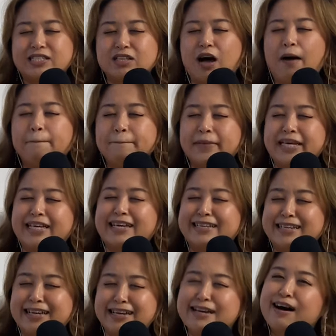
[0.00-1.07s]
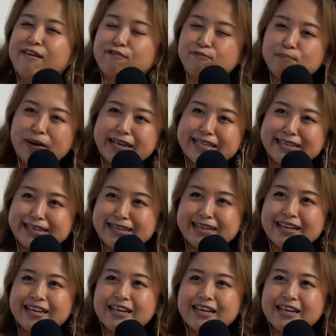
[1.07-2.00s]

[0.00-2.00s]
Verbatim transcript: not making enough money?